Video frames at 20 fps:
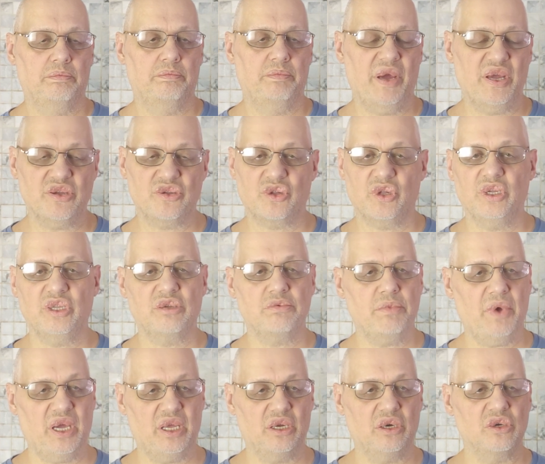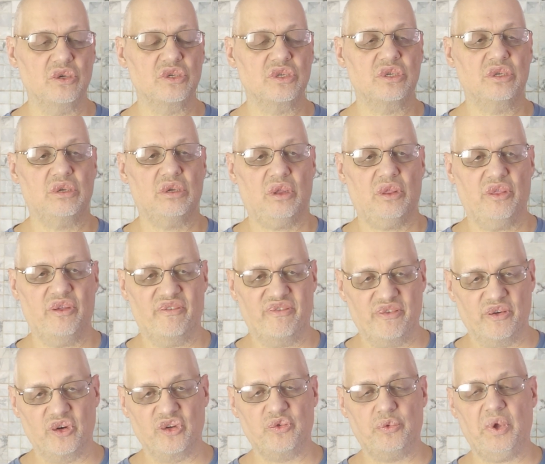basically tomatoes the
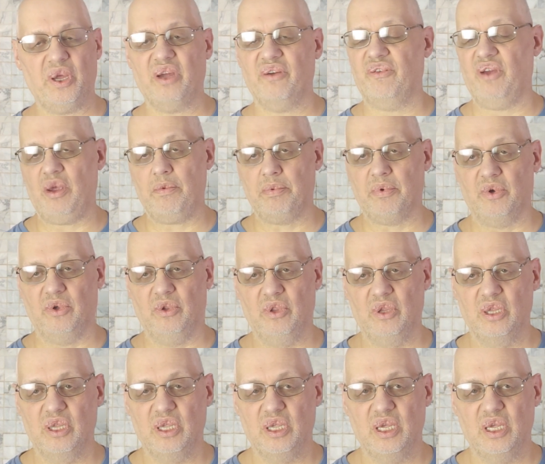first week of April.